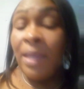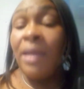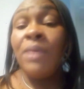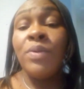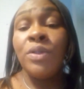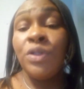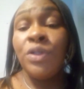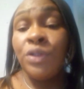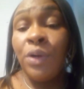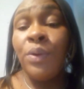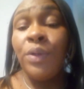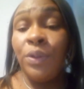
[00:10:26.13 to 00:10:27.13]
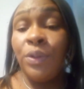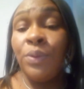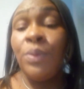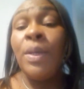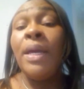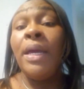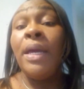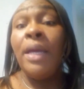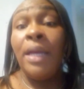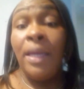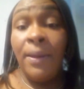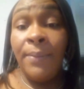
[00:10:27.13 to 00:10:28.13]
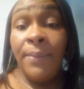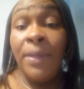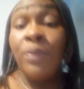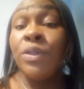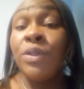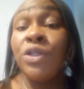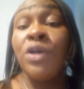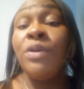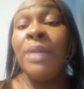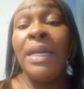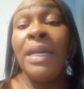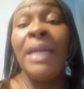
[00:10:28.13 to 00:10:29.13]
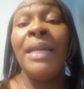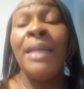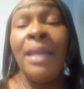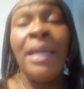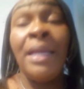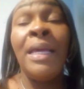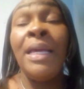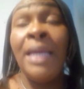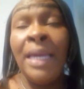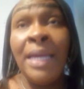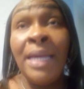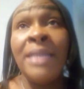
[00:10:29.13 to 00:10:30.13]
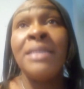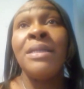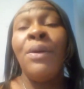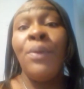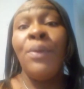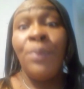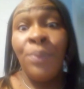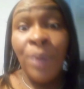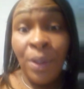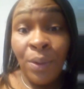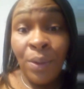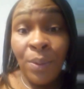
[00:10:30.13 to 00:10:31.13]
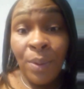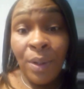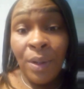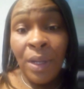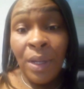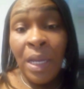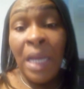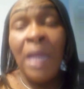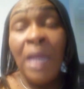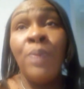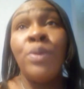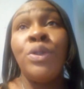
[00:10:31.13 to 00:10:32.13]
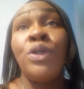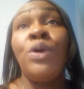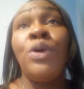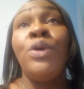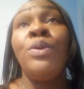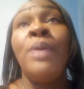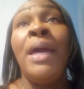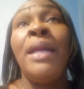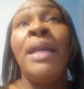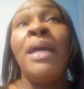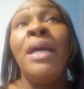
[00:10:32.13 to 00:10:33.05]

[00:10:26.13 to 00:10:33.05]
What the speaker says: He will show you him. He will show you that that he is real. He will show you that